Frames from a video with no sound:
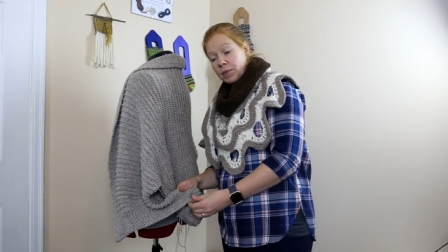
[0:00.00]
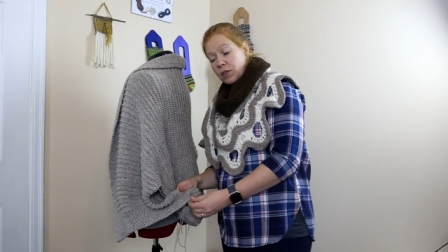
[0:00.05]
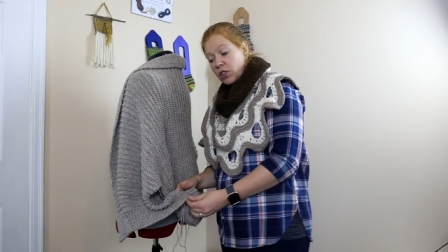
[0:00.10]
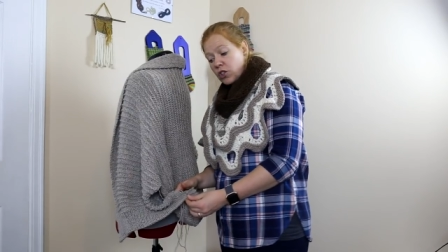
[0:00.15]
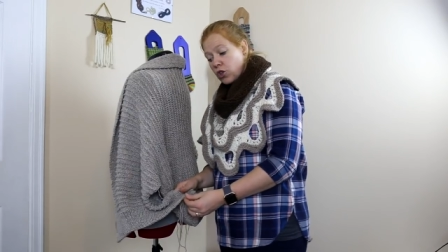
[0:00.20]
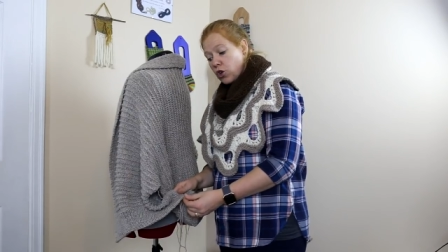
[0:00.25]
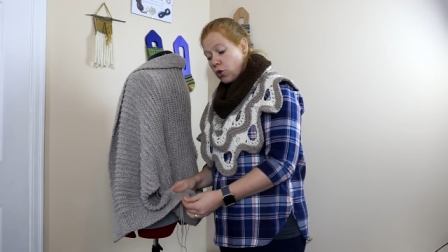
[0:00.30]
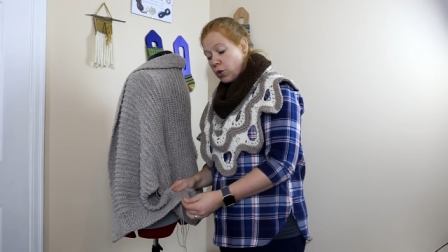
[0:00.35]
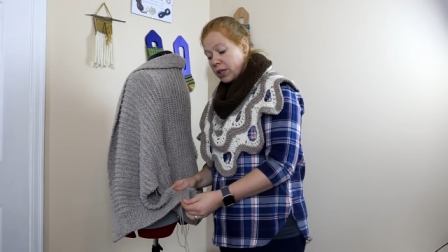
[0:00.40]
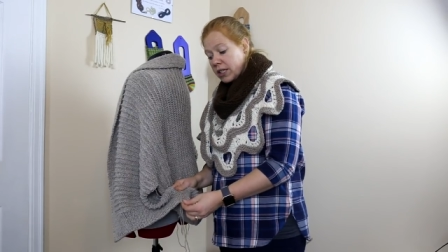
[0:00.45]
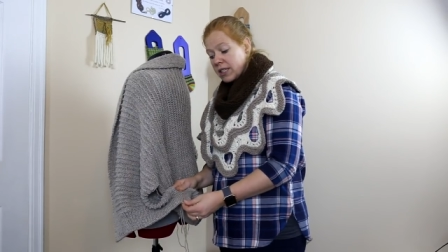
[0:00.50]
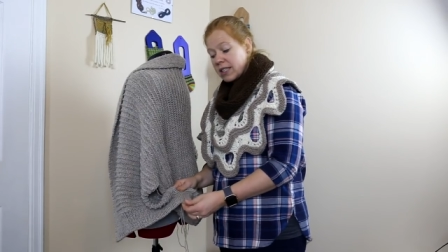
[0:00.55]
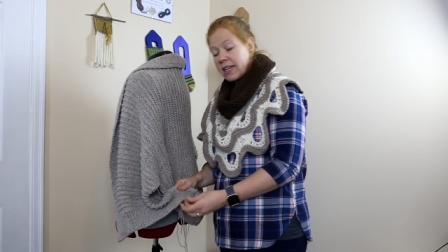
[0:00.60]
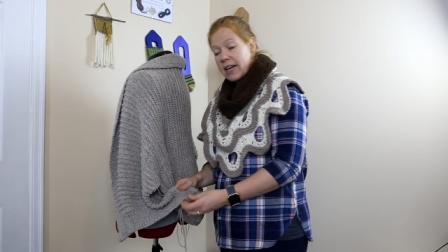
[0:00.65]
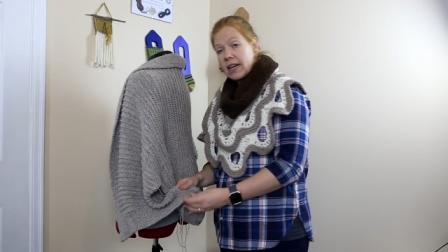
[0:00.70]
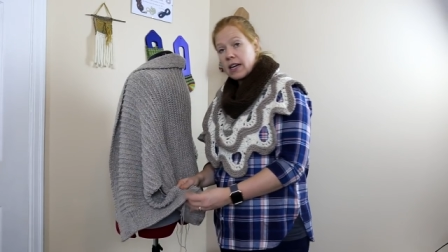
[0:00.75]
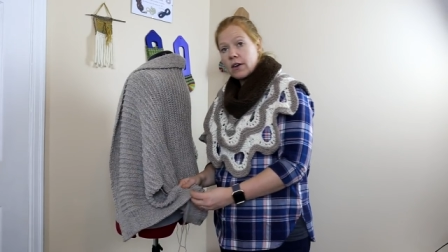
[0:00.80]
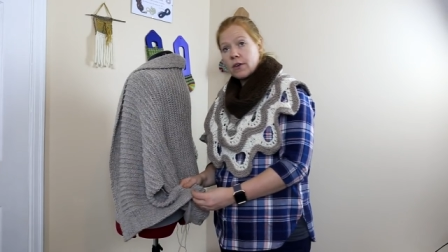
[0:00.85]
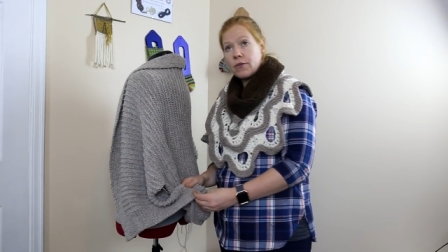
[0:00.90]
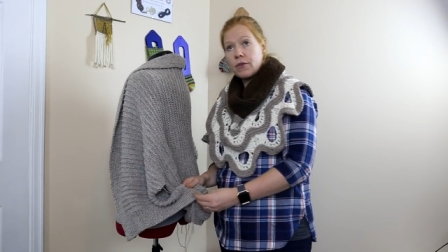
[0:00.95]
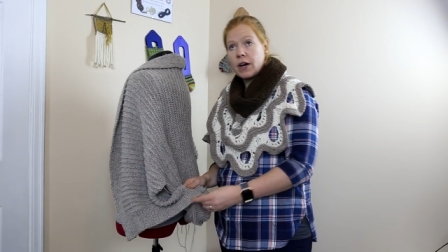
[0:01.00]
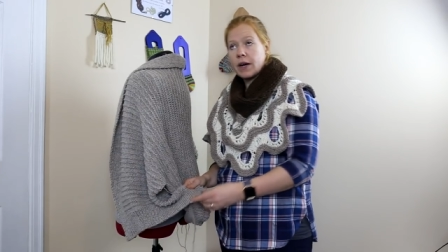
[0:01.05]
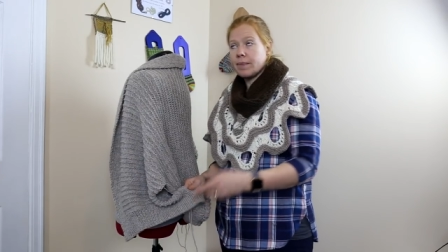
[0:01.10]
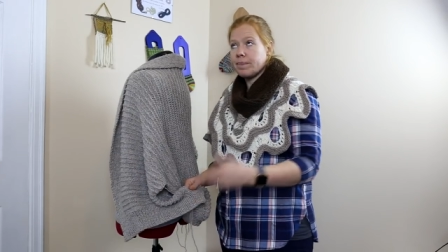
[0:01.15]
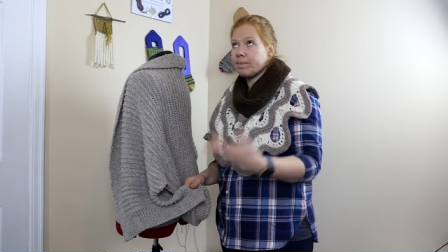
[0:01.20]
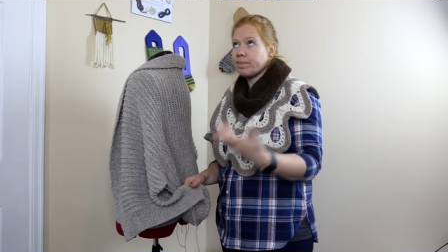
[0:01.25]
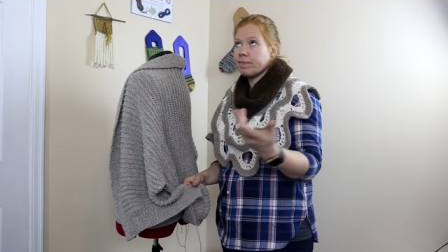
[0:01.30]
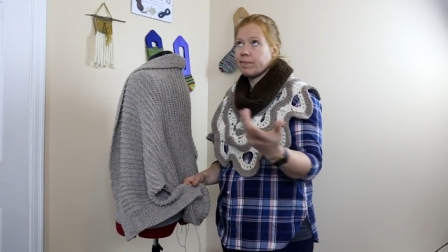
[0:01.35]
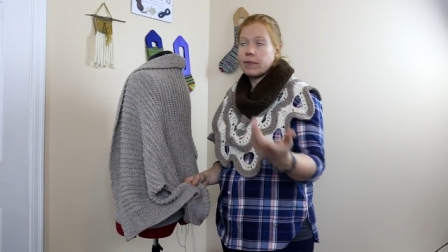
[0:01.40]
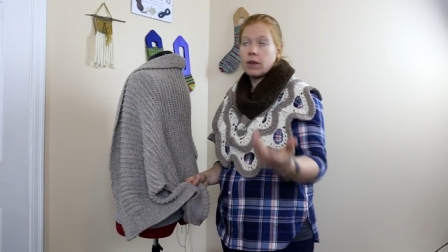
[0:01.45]
So instead of
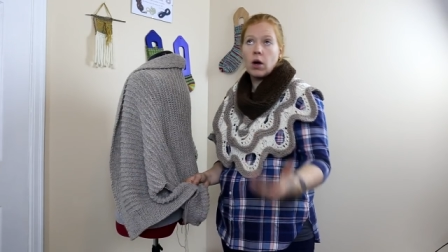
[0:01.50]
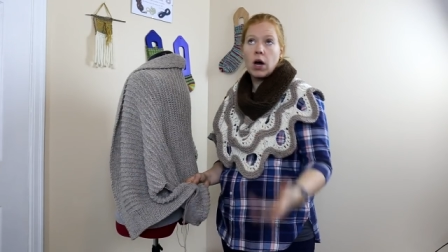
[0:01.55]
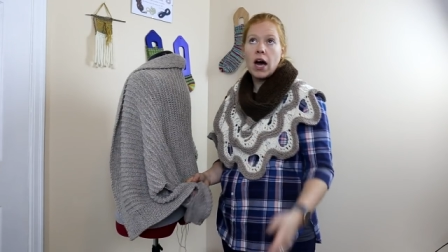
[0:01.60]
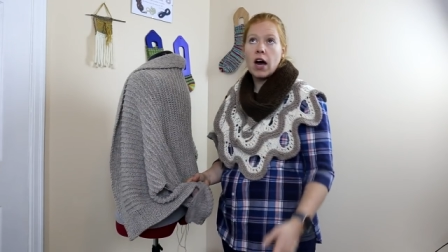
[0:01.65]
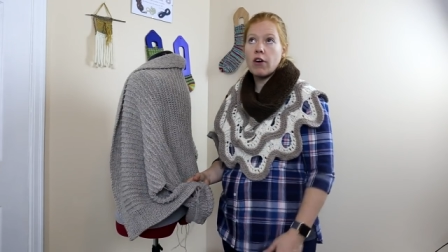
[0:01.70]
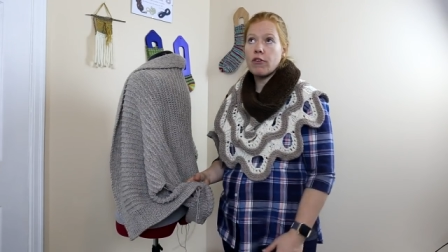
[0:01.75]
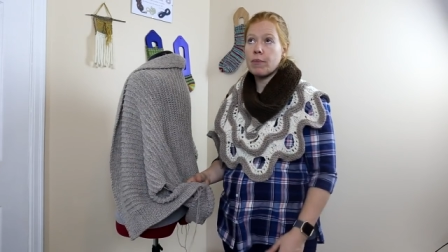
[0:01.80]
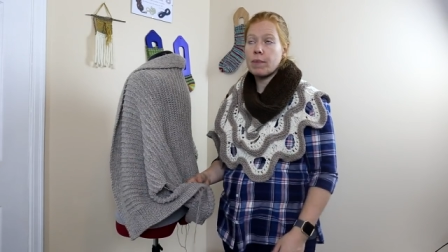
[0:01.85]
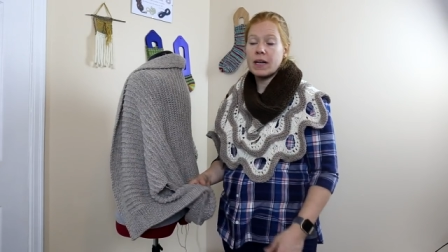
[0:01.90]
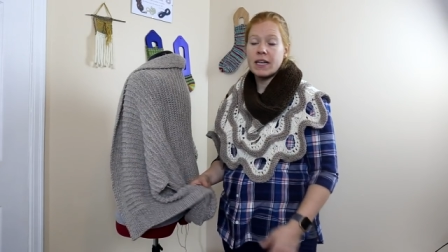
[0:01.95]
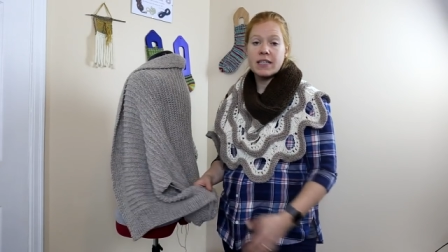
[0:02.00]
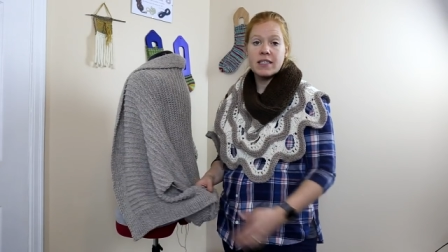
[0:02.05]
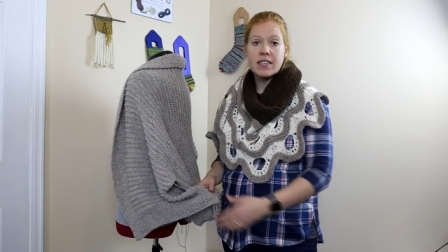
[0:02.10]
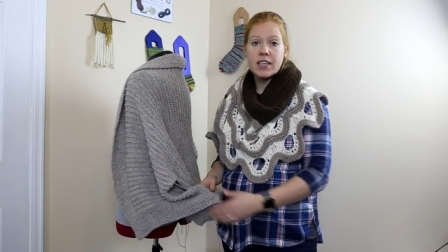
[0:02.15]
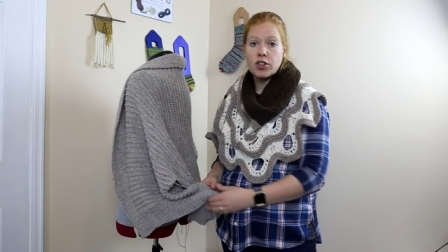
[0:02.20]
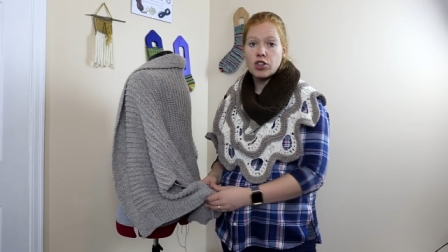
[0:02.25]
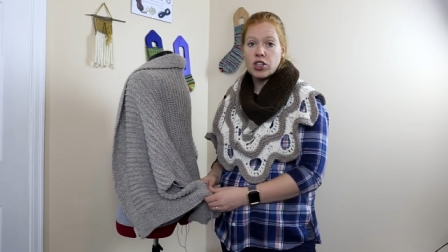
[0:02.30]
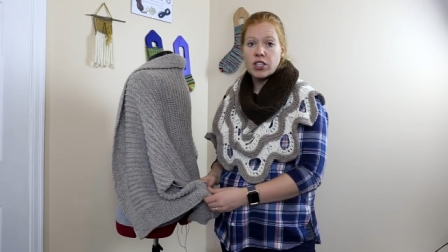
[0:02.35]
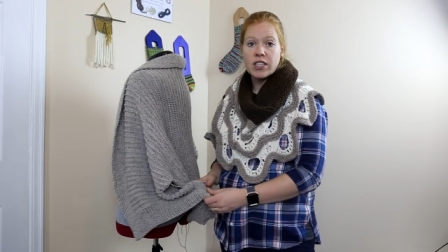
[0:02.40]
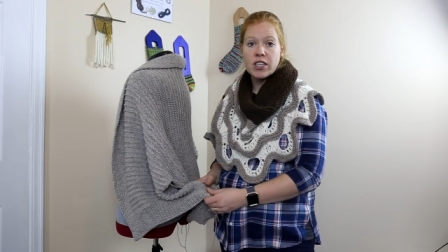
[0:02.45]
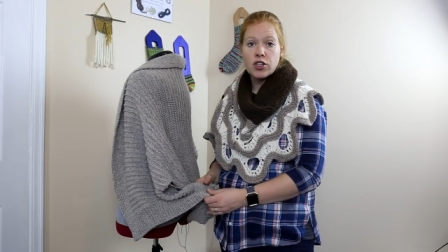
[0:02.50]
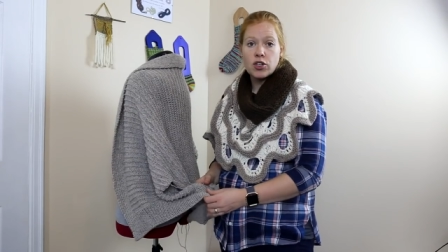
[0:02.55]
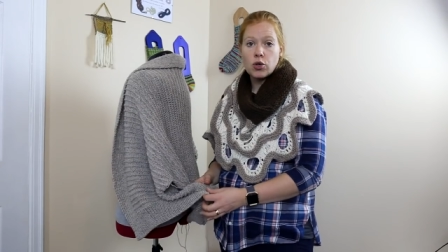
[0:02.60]
however many stitches it